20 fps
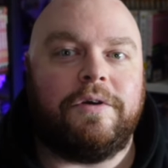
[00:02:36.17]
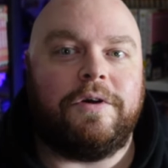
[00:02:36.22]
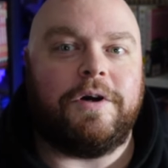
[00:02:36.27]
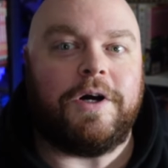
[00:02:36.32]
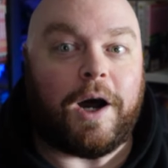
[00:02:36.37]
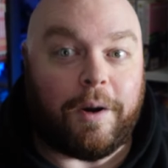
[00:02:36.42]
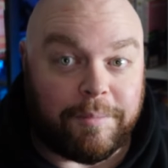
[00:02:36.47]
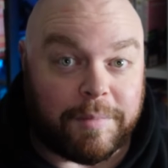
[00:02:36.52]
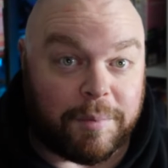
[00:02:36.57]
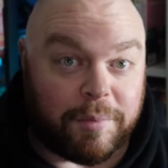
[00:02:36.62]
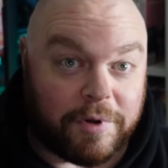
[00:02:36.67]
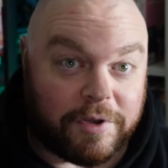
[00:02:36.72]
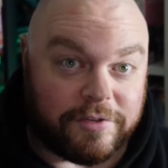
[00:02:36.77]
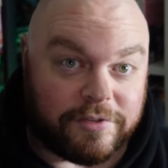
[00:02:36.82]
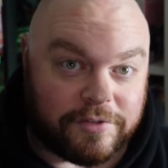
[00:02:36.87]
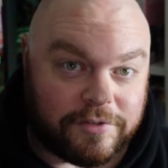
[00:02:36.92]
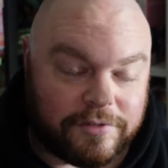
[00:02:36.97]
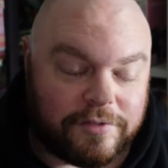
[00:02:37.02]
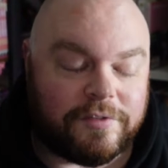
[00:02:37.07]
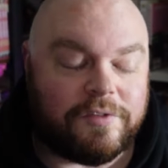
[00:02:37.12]

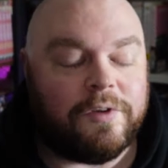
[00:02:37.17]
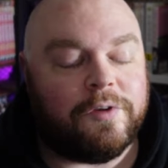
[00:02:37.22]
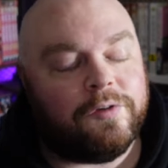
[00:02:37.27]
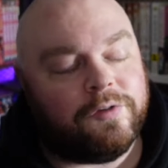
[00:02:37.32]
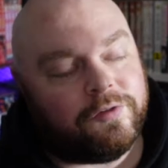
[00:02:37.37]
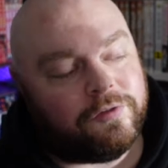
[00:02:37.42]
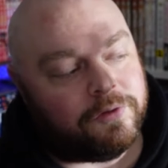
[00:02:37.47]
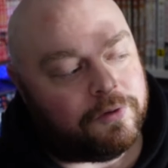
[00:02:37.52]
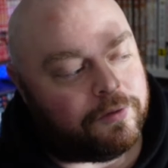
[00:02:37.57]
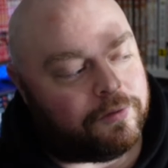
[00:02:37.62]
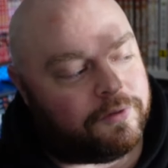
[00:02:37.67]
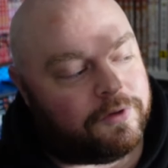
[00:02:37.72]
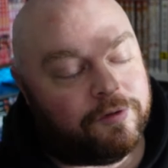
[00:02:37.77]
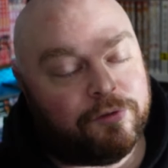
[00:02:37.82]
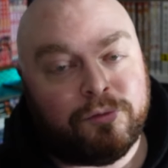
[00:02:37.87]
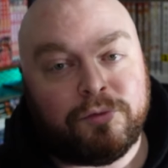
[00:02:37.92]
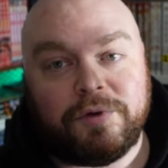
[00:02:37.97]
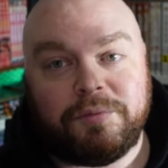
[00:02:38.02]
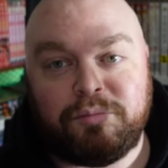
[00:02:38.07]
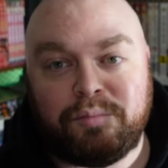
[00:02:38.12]
omnibuses, so that's
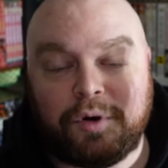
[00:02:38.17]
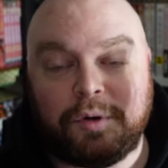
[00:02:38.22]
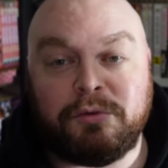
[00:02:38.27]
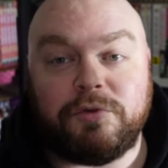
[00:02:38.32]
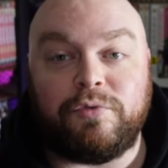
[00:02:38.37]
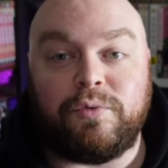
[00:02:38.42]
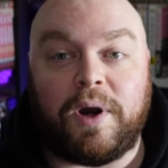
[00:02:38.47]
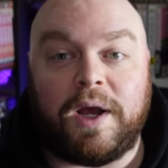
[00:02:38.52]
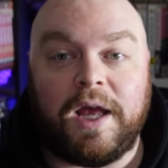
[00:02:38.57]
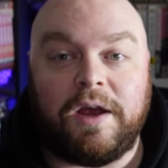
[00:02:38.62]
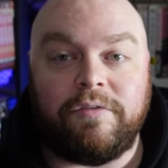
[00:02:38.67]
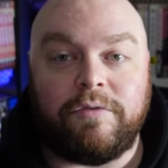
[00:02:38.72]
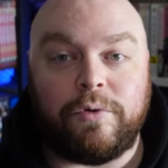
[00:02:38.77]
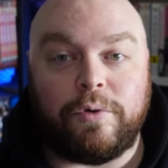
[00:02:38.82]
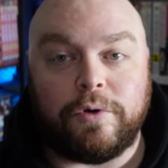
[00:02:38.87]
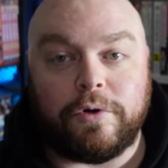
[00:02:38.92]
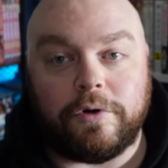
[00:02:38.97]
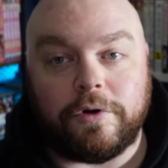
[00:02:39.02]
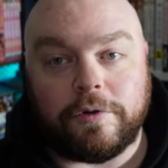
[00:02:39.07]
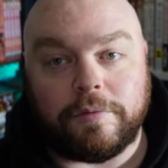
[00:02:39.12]
pretty much why I haven't
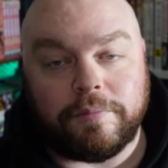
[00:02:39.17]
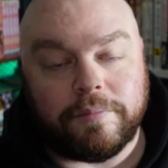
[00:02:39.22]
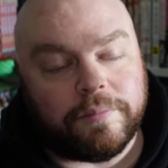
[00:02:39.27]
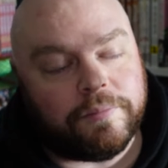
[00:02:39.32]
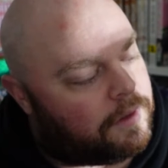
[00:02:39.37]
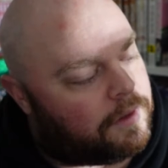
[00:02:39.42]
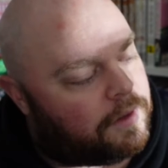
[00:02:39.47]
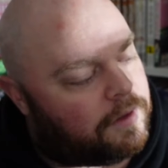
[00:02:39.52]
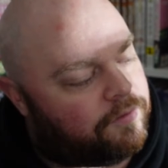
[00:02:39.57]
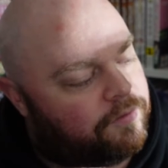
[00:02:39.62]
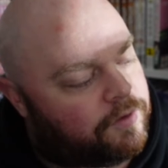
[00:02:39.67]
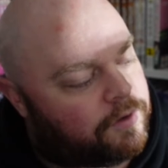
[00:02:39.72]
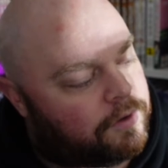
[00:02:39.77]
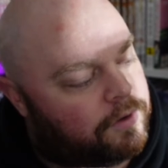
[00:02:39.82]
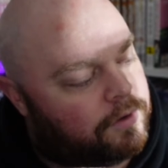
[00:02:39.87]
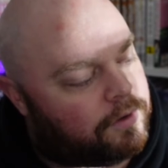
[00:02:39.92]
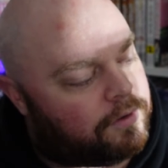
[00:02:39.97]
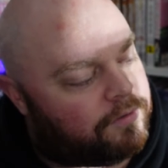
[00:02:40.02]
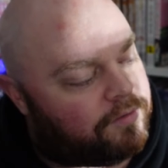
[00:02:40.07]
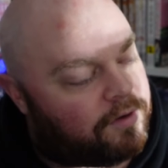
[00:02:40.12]
ordered them. I
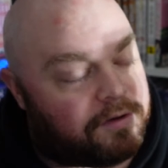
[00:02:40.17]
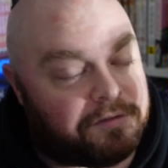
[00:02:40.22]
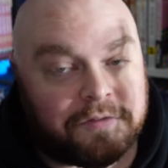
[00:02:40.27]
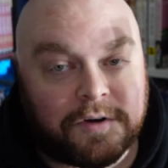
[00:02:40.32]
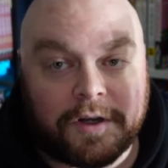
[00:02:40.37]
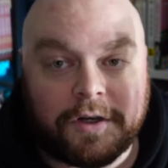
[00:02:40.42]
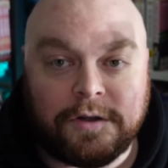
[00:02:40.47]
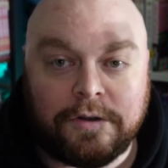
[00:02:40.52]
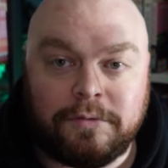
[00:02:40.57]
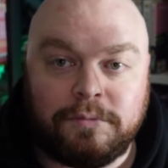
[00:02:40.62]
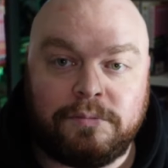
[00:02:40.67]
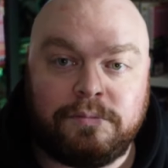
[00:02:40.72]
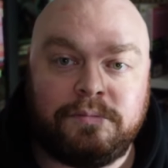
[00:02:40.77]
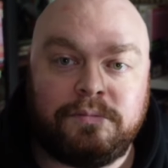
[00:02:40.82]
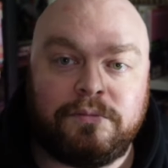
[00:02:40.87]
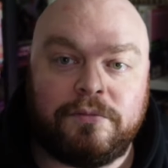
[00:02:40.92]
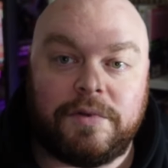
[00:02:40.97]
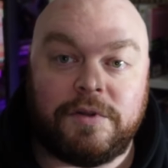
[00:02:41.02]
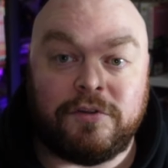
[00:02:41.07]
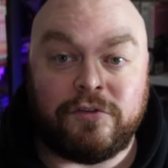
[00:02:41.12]
figured if I find them
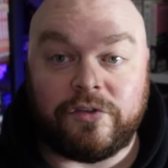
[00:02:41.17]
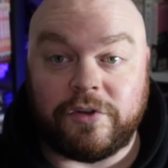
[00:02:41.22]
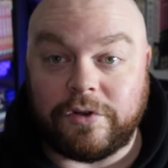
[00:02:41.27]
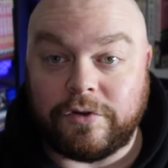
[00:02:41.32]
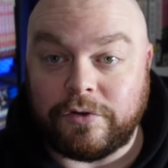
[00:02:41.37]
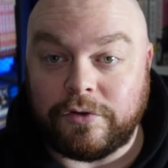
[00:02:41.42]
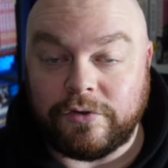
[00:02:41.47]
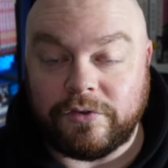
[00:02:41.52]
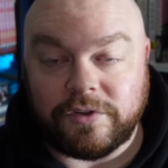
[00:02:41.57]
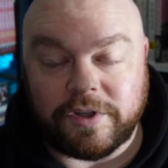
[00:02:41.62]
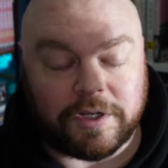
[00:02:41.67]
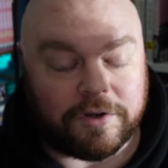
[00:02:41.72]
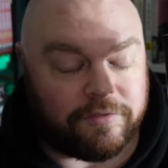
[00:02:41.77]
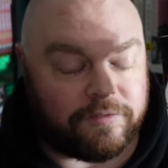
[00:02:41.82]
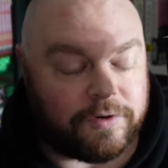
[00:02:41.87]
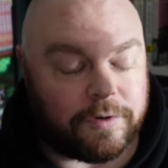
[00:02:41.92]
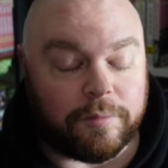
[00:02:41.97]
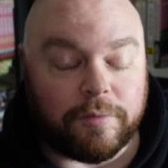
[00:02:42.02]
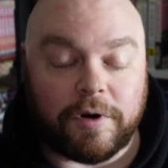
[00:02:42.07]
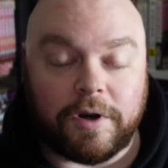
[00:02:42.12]
in the singles at a
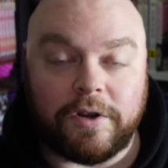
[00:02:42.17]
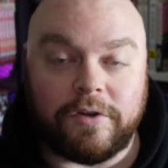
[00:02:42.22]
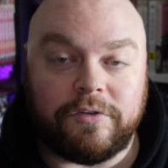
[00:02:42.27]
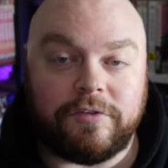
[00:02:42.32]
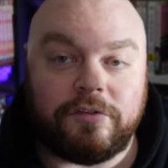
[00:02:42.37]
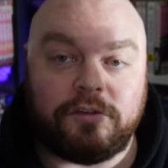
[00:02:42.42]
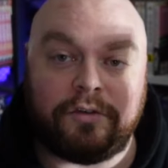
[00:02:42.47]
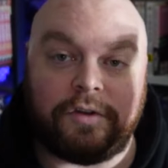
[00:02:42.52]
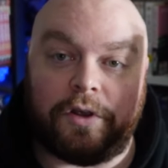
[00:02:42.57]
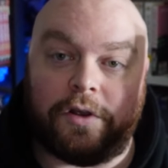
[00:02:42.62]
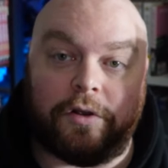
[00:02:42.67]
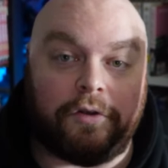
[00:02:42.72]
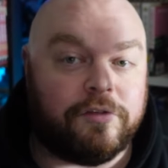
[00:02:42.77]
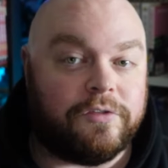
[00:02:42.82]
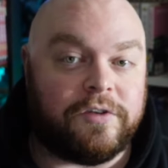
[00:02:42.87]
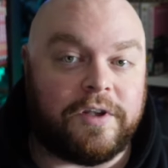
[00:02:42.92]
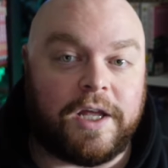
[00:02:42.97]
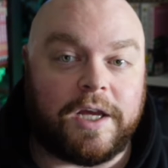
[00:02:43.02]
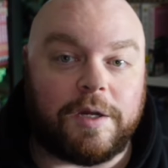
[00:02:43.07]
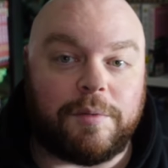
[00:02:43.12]
fair price, I'll
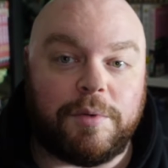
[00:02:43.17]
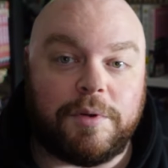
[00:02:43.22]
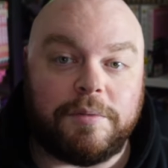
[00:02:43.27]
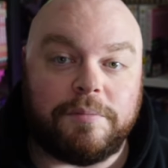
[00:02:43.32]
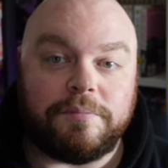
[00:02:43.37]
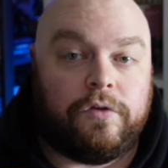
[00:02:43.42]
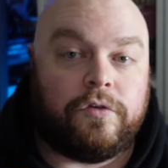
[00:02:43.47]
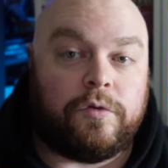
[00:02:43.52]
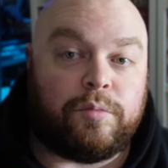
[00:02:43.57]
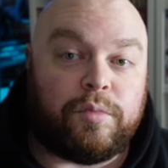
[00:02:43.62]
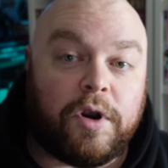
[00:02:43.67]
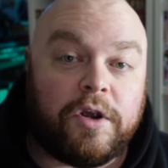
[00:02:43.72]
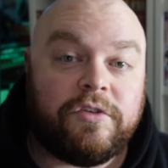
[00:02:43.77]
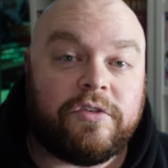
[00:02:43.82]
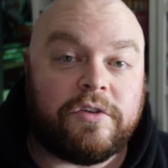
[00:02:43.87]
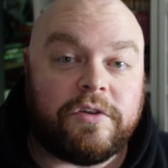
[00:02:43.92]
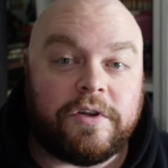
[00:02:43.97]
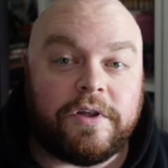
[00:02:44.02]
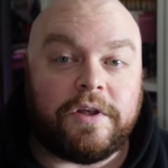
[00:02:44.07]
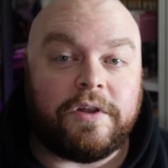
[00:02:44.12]
snag them up.
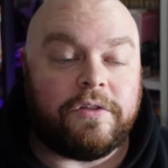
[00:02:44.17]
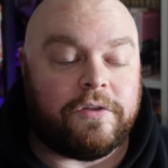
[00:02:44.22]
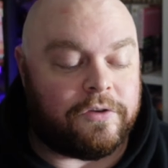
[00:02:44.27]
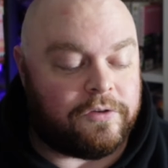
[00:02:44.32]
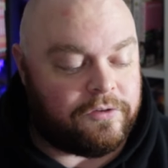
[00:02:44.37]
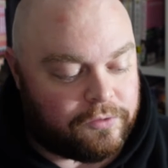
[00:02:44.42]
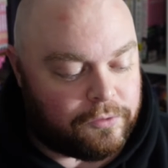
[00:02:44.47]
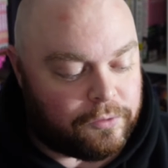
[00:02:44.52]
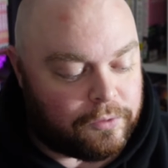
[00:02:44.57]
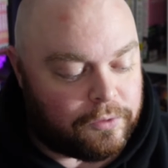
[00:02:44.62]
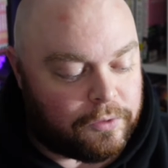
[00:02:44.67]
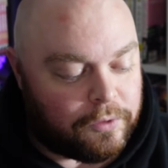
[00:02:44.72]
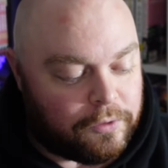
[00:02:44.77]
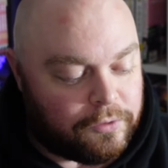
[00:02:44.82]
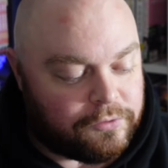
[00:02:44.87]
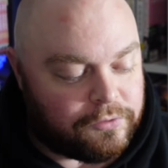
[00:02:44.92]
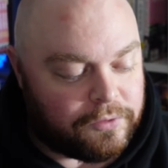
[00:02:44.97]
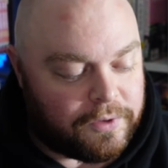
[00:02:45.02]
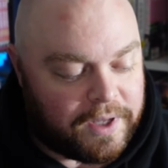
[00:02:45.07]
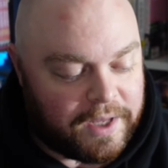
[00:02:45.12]
Surprisingly, this store
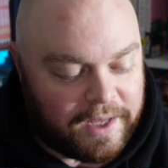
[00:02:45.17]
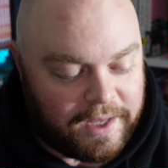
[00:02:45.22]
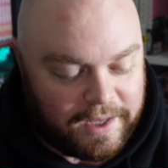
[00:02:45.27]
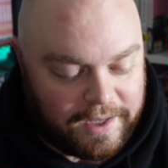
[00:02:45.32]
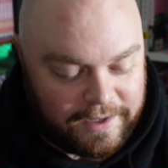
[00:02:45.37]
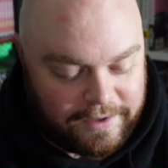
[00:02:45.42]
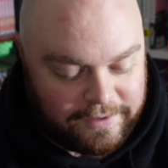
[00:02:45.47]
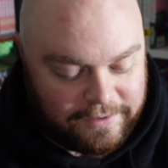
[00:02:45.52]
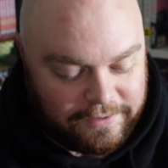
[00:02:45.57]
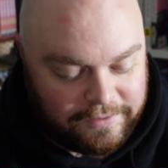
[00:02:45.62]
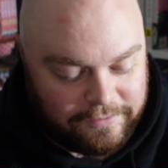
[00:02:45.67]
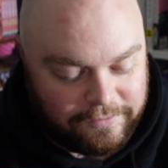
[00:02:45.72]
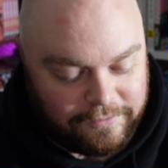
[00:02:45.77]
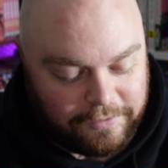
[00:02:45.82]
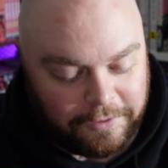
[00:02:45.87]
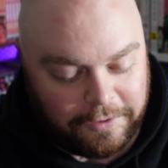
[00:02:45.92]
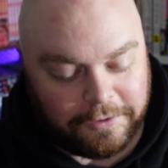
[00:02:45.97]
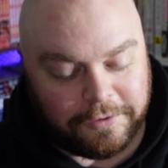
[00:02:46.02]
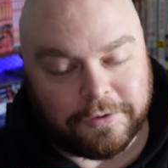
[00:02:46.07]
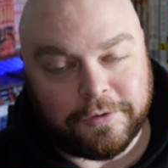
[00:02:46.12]
also had
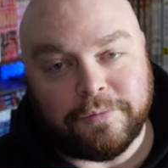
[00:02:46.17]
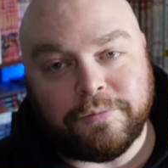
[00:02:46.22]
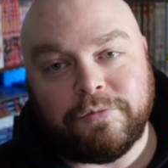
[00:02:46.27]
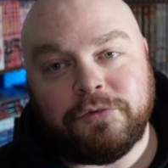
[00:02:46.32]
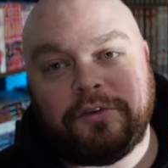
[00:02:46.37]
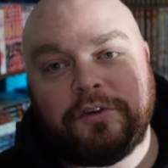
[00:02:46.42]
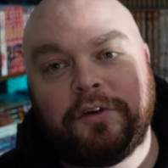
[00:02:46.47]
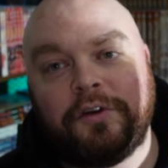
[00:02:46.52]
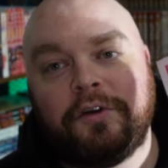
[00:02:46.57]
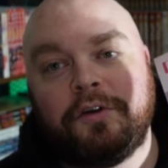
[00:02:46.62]
volumes